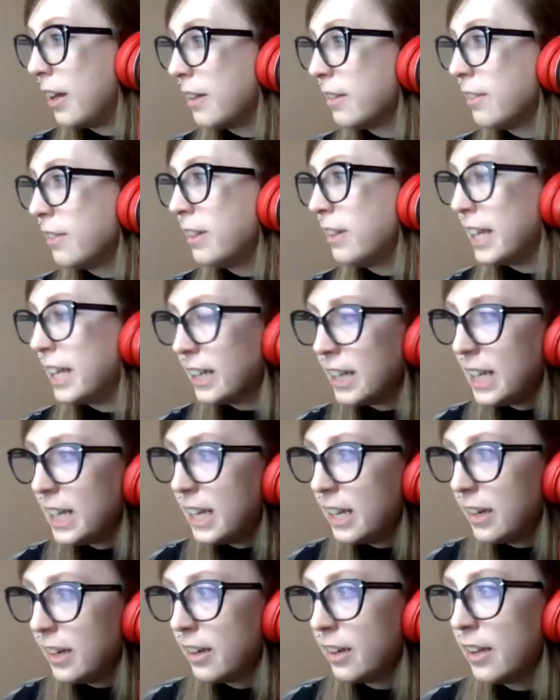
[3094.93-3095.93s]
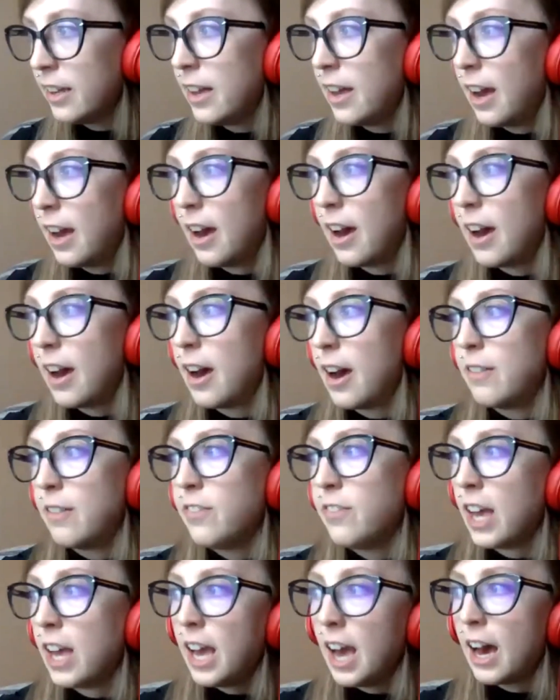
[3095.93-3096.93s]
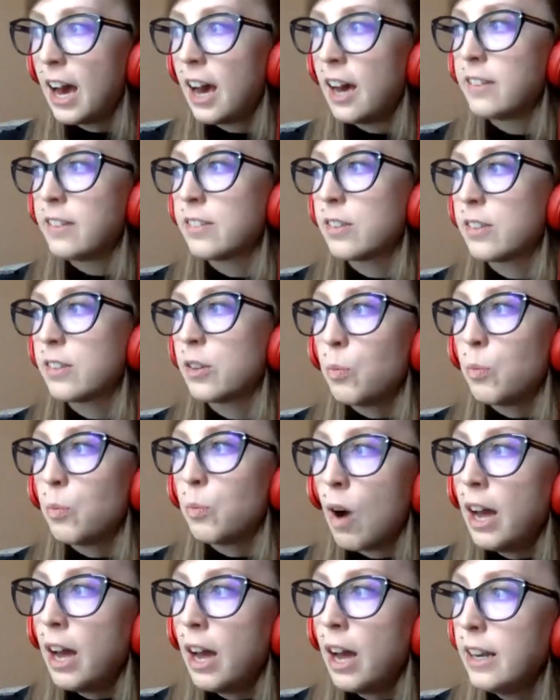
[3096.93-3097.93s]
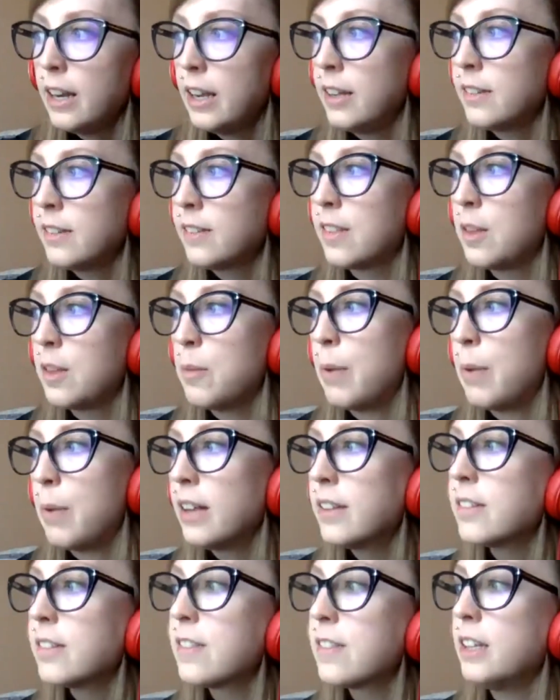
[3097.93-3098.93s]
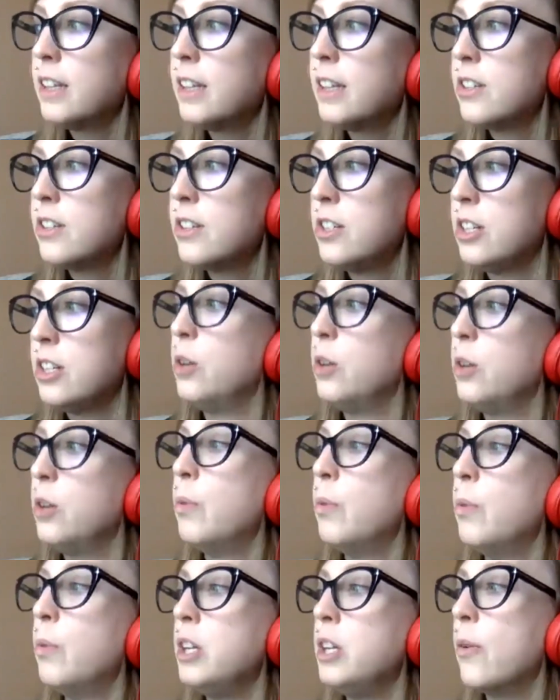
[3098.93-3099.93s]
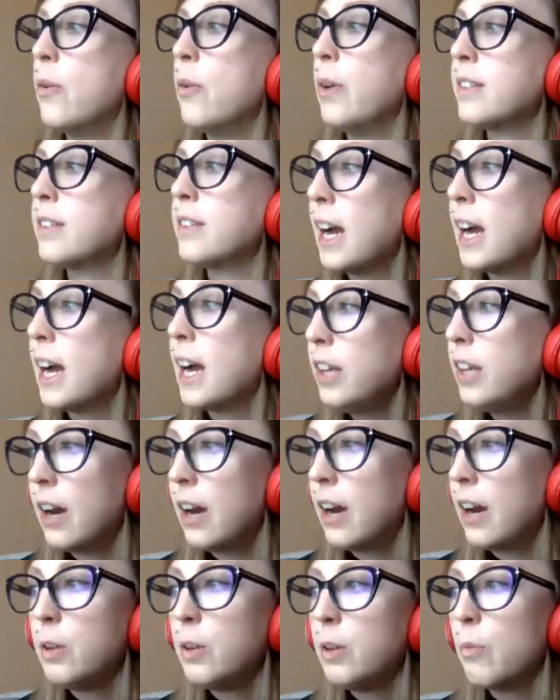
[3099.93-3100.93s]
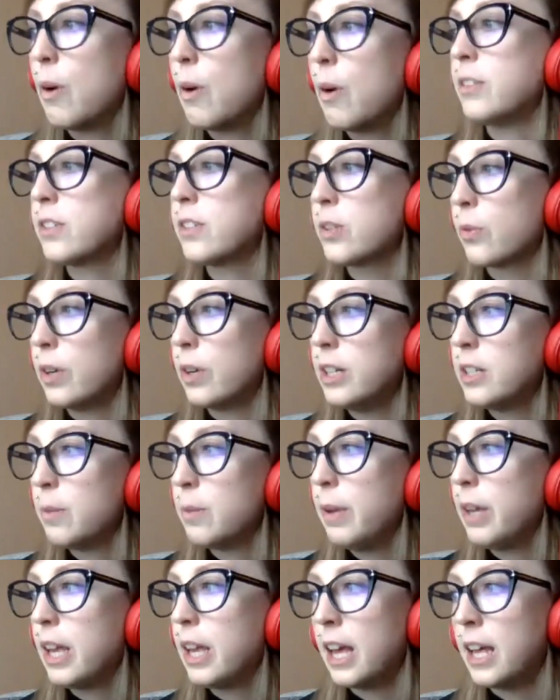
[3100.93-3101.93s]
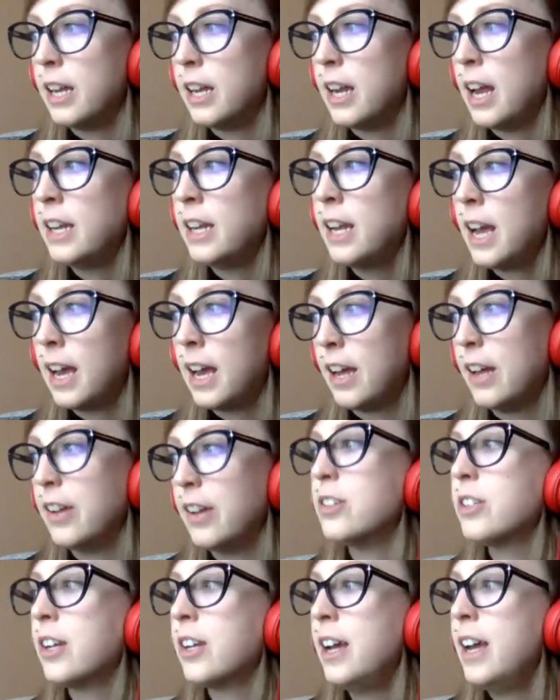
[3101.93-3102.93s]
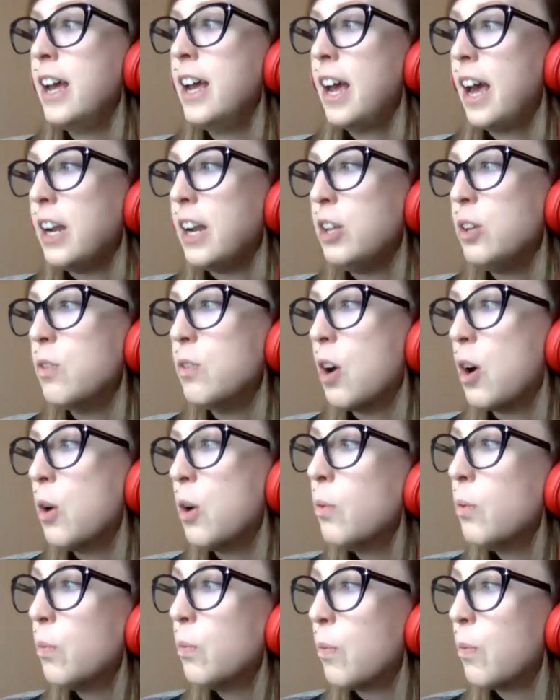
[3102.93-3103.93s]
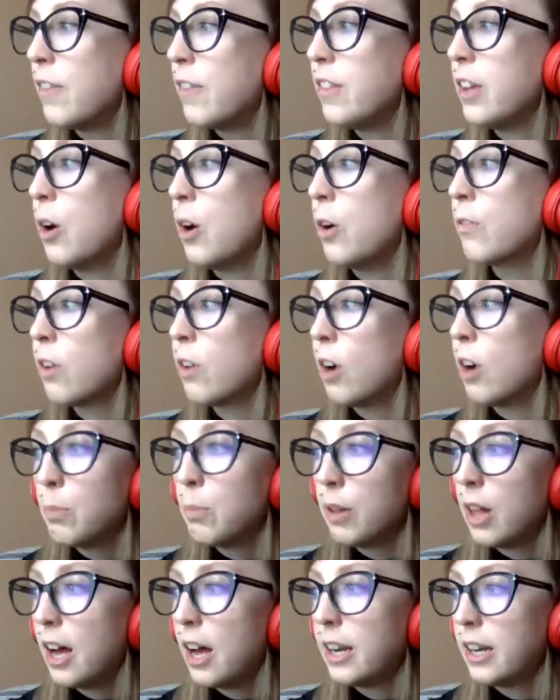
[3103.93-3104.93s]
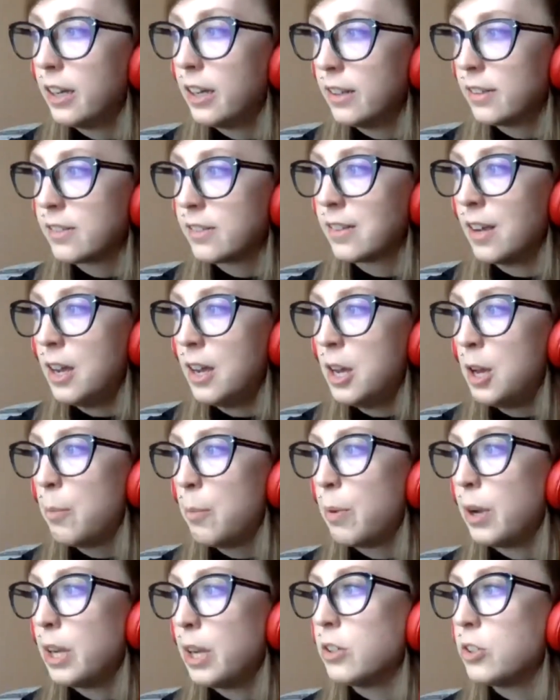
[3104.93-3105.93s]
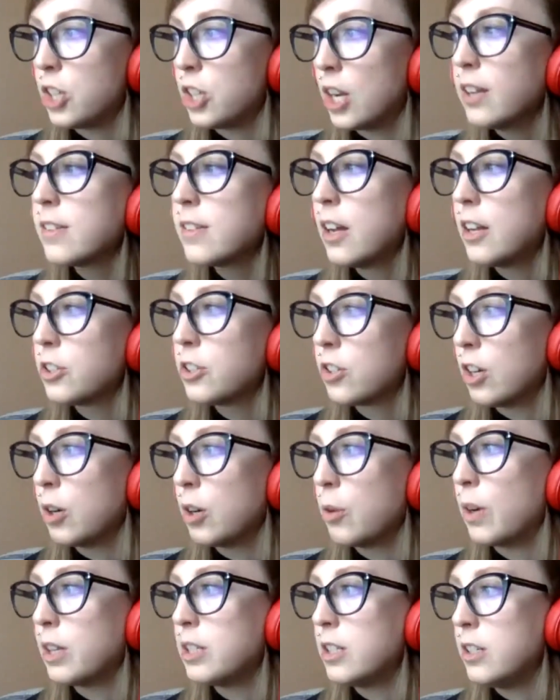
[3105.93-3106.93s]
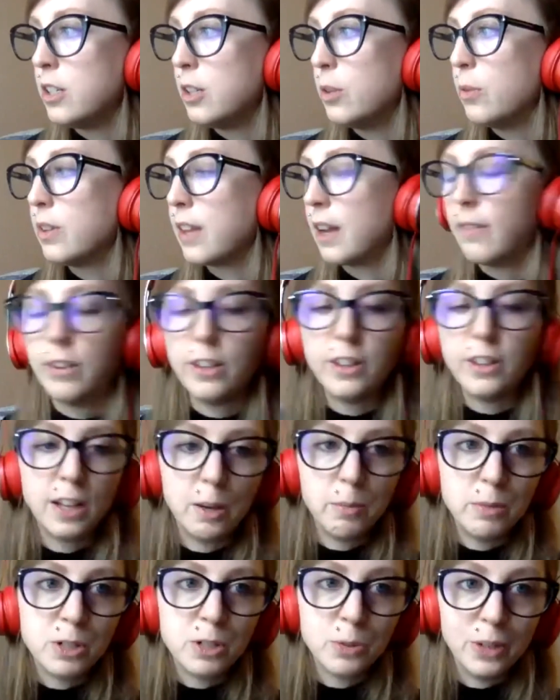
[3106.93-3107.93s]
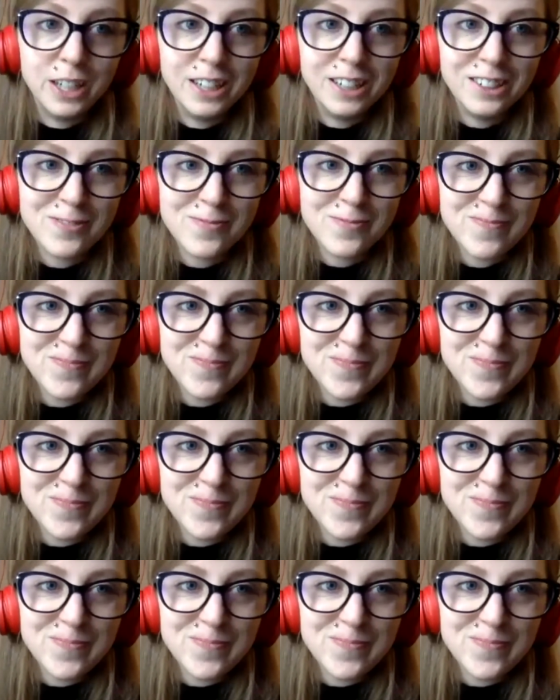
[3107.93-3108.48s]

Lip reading: Lily. They ask, what is the best thing to do when you know exactly how you want your story to begin and end, and you know what the overall plot is, but you're just not sure what to do with everything in between?